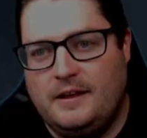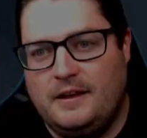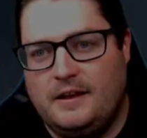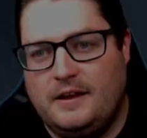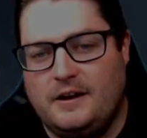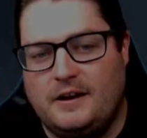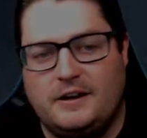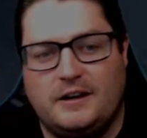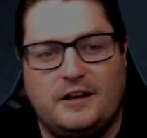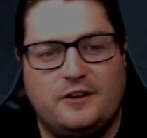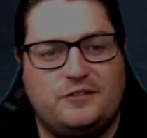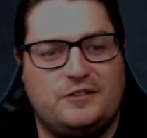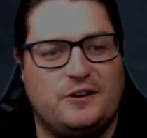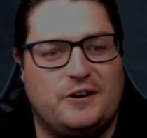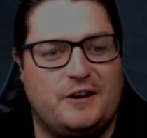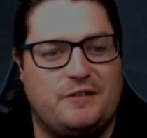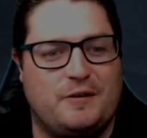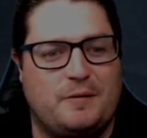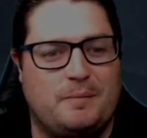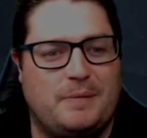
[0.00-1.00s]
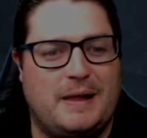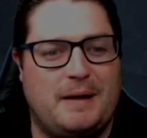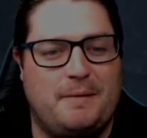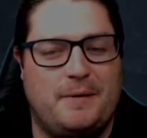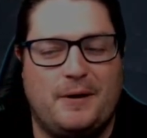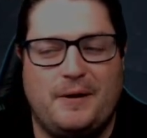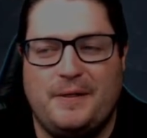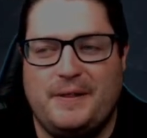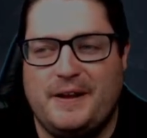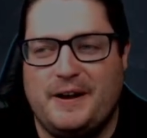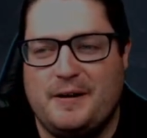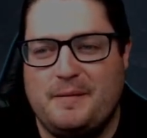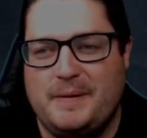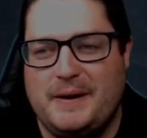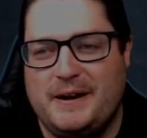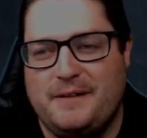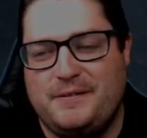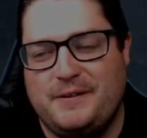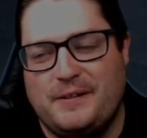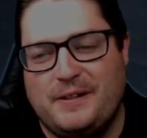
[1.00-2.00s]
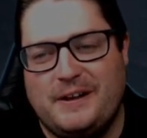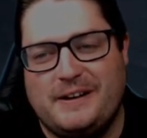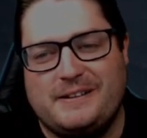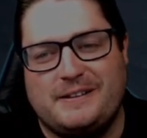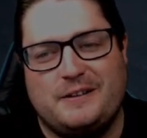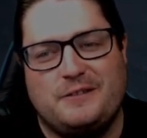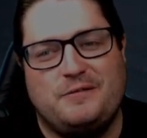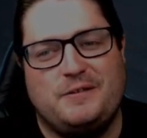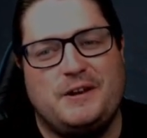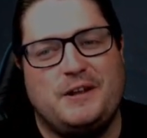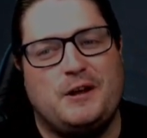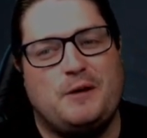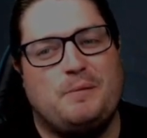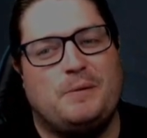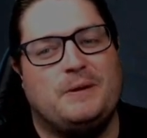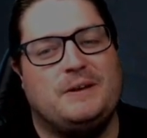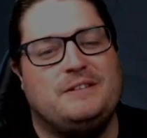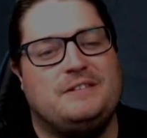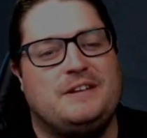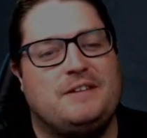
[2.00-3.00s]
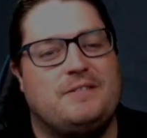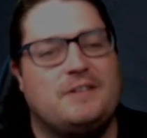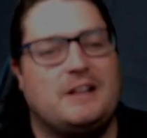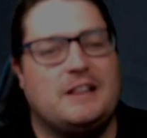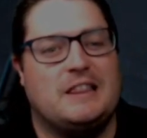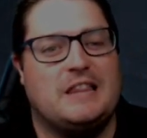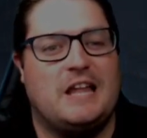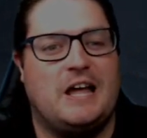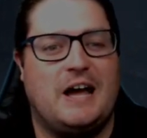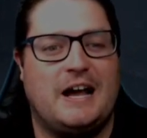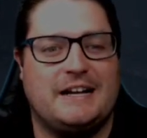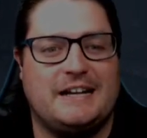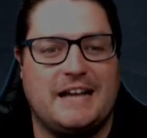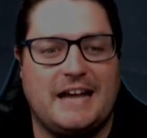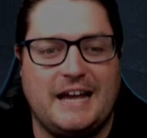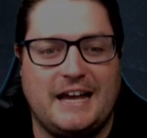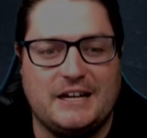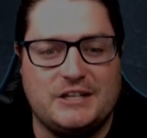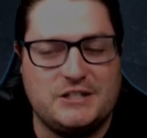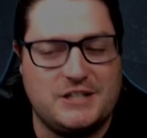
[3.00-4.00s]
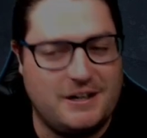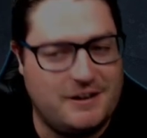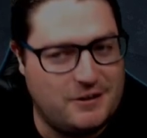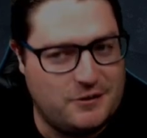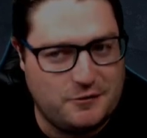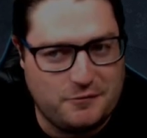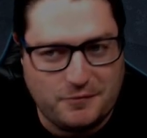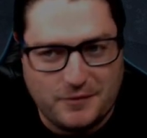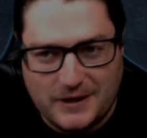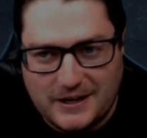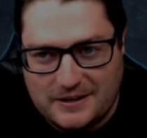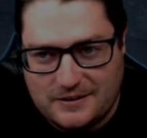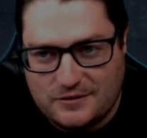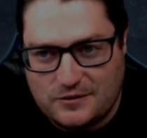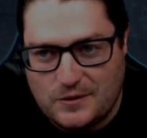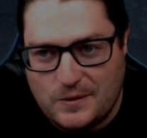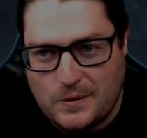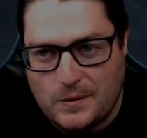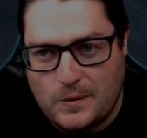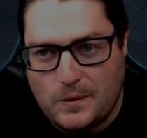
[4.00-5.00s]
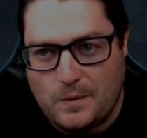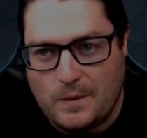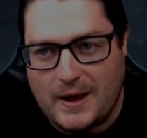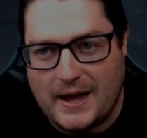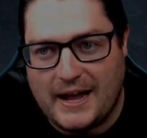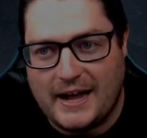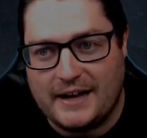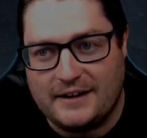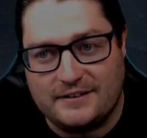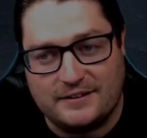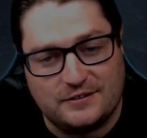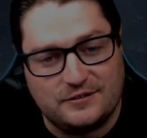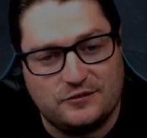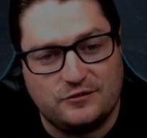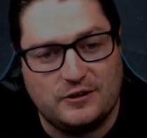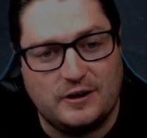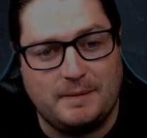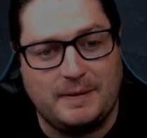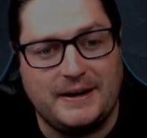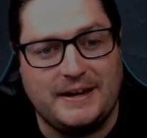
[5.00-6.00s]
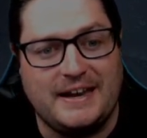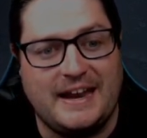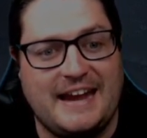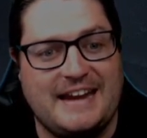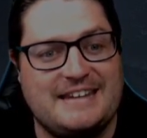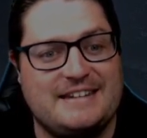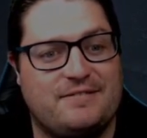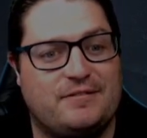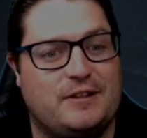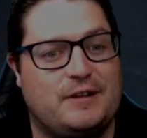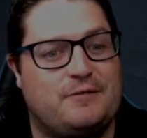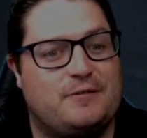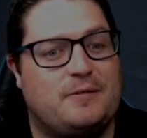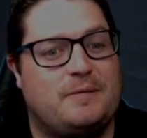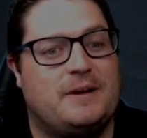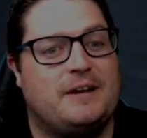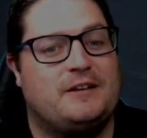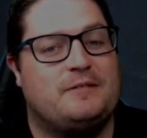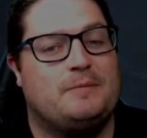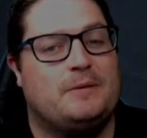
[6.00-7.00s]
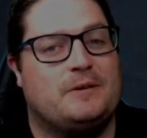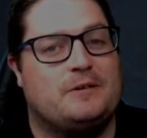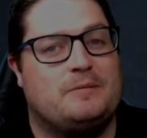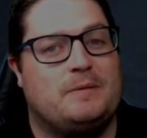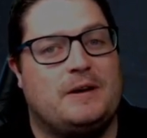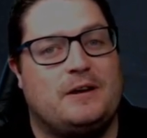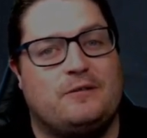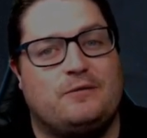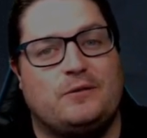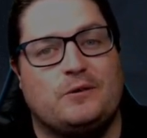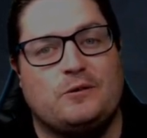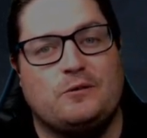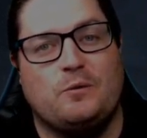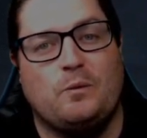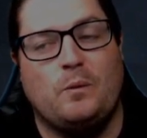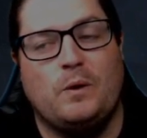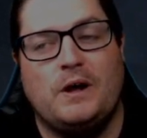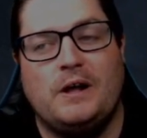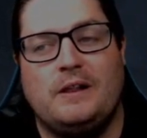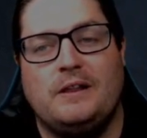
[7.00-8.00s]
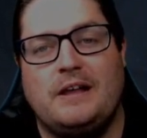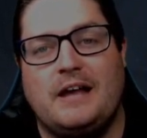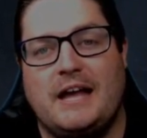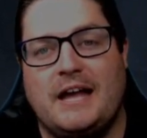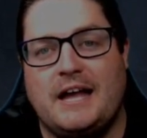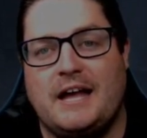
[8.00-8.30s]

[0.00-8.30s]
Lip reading: Alright guys, sorry if I blubbered on there a bit. If you like this video, please give it a like, share it to friends who are just streaming natively from Xbox, PS4 as well.